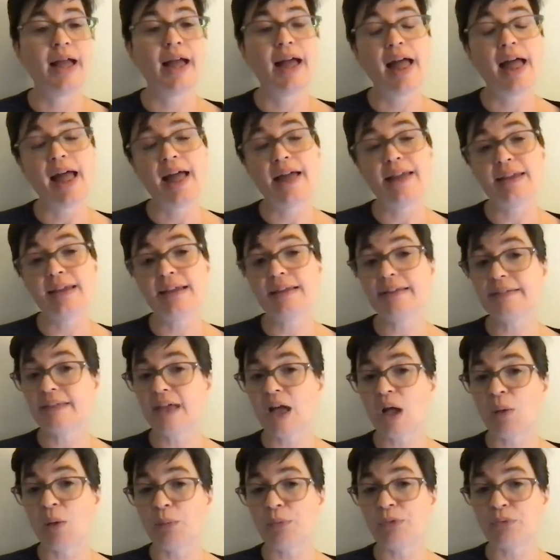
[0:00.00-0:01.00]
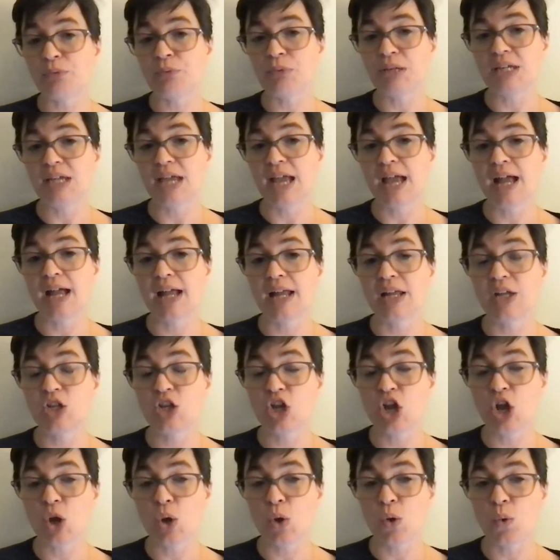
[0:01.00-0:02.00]
Headings helps me
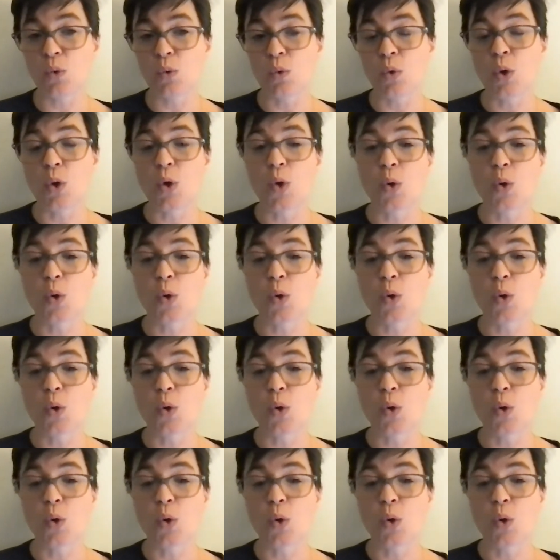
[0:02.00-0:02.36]
know